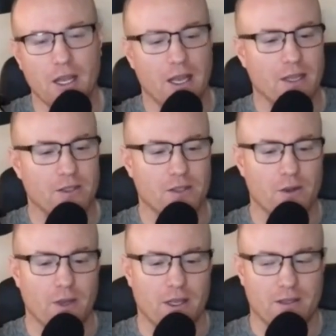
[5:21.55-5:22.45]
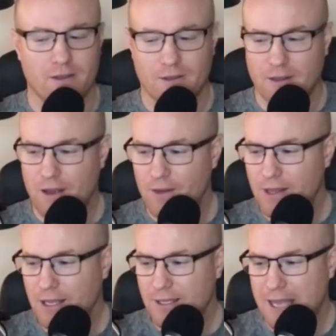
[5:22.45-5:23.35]
And so
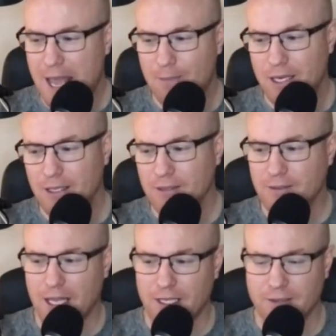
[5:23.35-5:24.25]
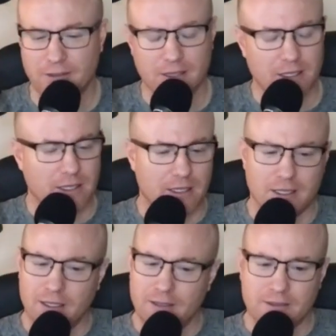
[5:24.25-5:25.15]
everything is happening kind of
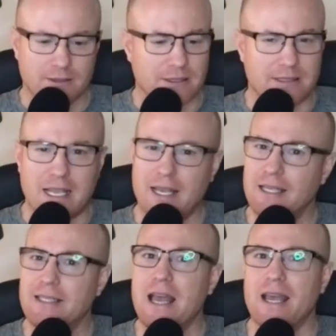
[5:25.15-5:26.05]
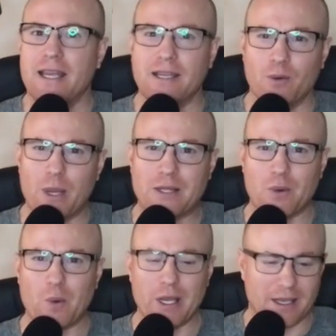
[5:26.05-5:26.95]
day to day, week to
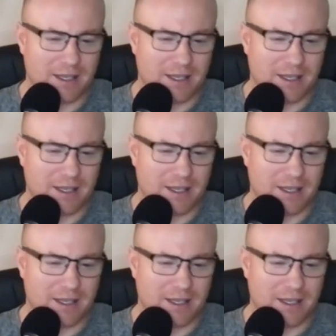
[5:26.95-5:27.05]
week.